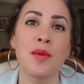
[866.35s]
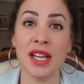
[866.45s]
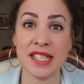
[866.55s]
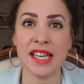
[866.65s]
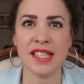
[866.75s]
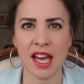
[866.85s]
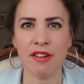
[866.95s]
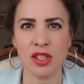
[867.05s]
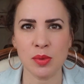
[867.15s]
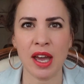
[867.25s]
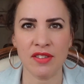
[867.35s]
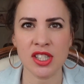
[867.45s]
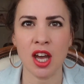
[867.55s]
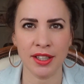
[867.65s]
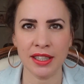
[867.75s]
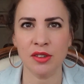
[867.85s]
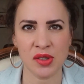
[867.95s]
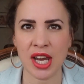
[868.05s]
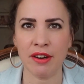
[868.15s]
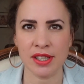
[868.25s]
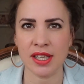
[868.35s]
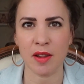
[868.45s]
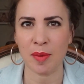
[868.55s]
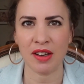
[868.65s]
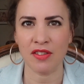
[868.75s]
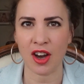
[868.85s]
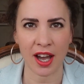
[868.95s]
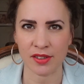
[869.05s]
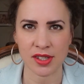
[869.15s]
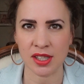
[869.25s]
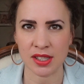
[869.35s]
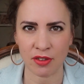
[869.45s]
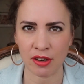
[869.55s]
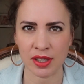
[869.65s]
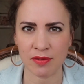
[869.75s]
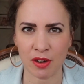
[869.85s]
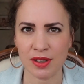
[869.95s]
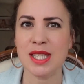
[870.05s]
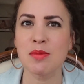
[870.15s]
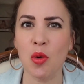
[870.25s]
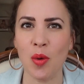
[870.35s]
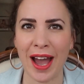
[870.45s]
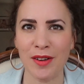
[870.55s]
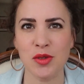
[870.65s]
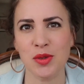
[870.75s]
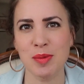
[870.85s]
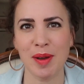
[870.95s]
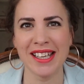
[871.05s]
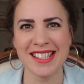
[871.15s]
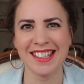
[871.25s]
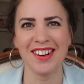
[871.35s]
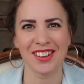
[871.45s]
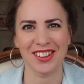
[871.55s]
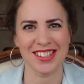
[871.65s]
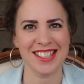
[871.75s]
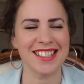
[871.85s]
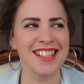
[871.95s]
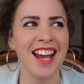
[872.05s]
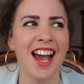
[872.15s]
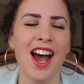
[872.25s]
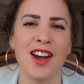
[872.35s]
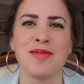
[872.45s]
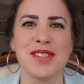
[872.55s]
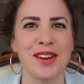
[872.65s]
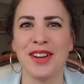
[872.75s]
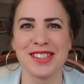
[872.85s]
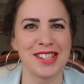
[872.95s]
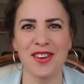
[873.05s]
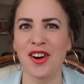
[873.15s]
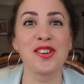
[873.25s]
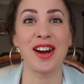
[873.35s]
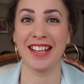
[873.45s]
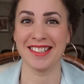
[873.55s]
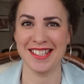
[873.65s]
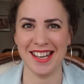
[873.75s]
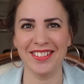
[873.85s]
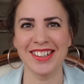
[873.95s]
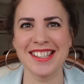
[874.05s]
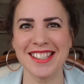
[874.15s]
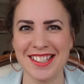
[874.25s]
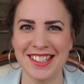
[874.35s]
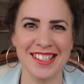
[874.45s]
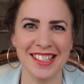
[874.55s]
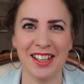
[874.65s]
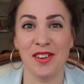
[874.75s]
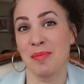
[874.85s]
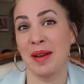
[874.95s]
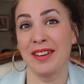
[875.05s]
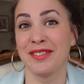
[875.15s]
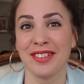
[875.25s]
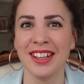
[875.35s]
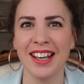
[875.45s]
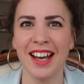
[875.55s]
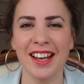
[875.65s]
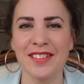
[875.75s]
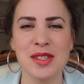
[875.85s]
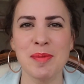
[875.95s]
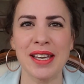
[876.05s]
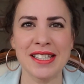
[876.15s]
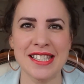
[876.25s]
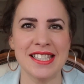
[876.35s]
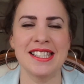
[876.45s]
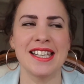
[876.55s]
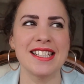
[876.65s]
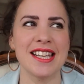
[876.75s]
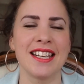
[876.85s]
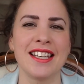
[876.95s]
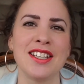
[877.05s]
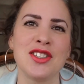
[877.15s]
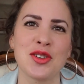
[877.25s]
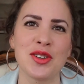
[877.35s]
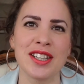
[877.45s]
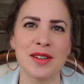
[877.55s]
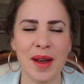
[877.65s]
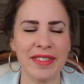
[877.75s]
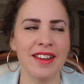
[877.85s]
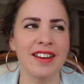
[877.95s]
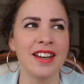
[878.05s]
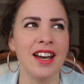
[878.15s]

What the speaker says: When I say terrace, we have a tiny little terrace out the back of our house. It's very small outdoor space in our cottage, so it's not a grand terrace, it's just a little bit of space to sit and enjoy the weather.